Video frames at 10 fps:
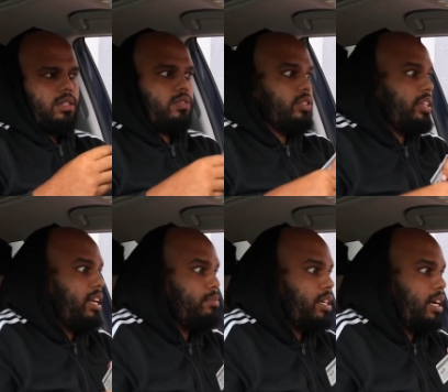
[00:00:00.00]
For a
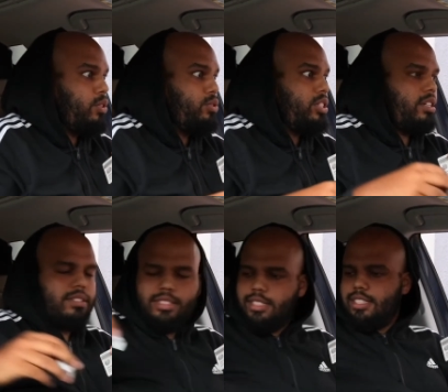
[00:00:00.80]
damn taco shell.
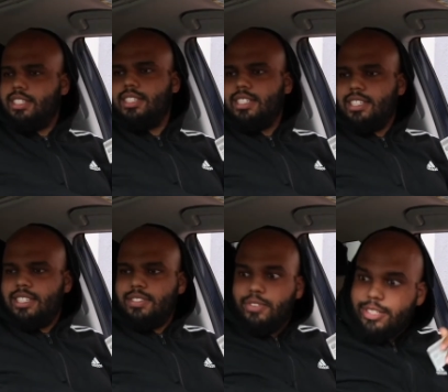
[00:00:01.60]

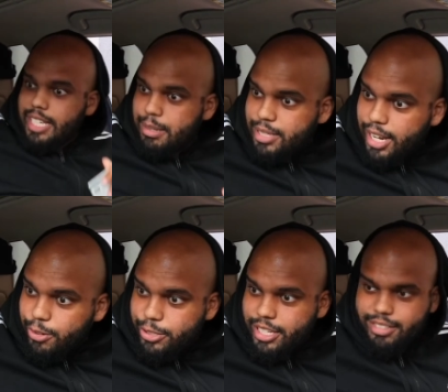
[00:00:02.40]
For a damn taco
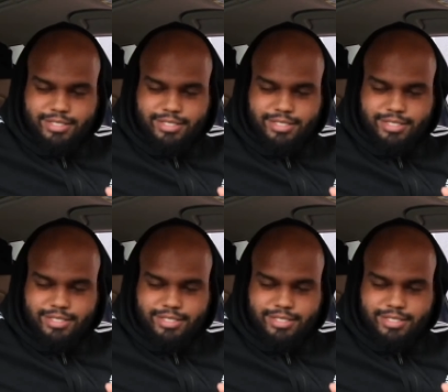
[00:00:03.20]
shell.